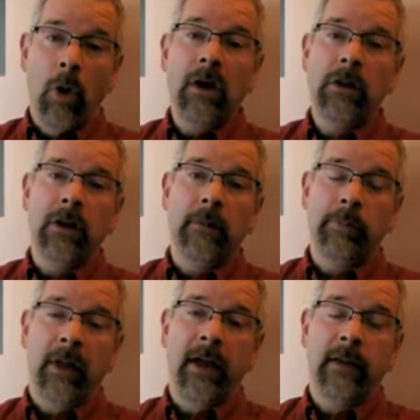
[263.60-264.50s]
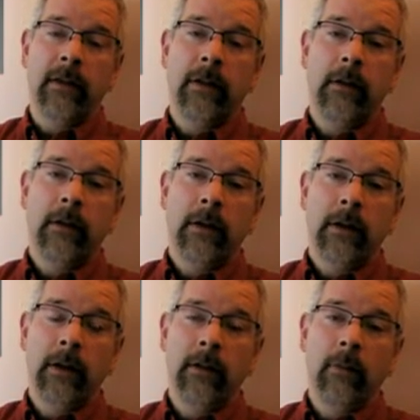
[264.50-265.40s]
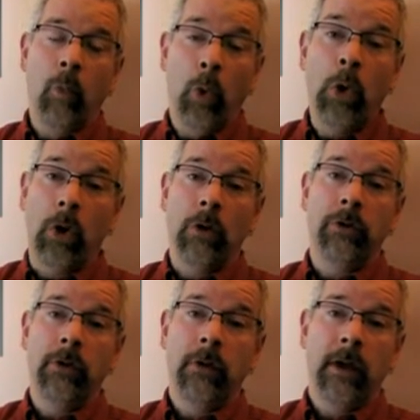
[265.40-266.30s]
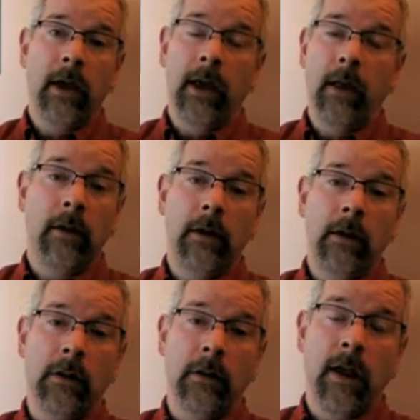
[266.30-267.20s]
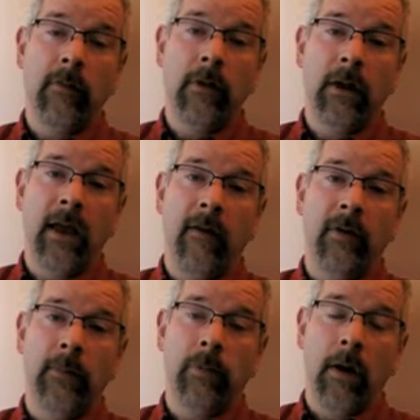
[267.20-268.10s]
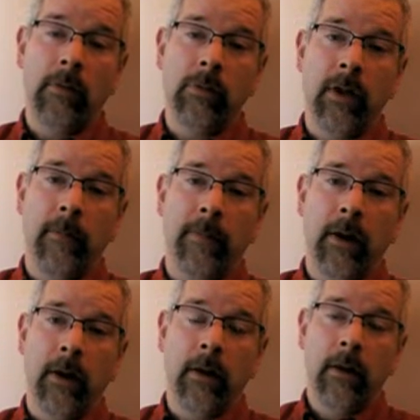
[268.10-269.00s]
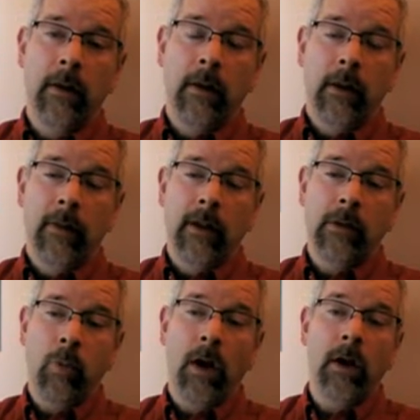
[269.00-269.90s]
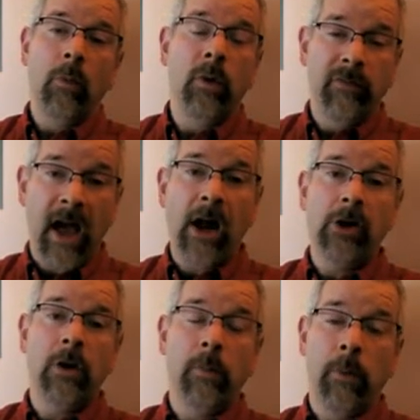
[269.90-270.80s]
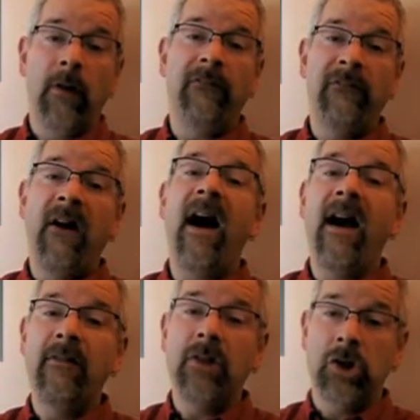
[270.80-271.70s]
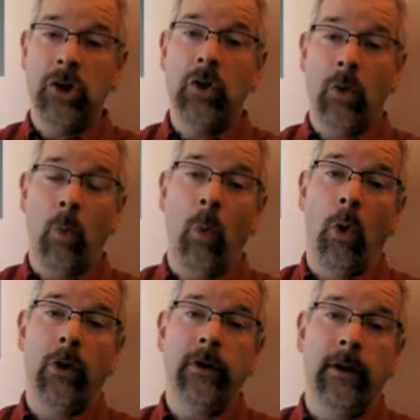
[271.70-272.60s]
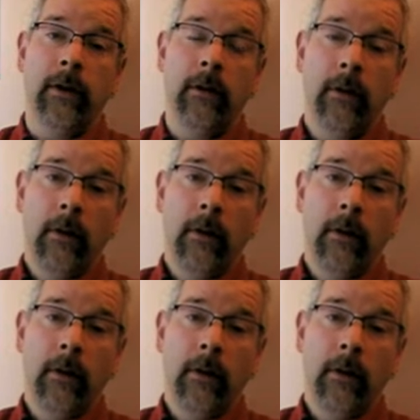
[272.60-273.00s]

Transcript: rug cleaning plants in the world, and it's never going to have any problems with that bearing. And that's why we've actually we put a five year warranty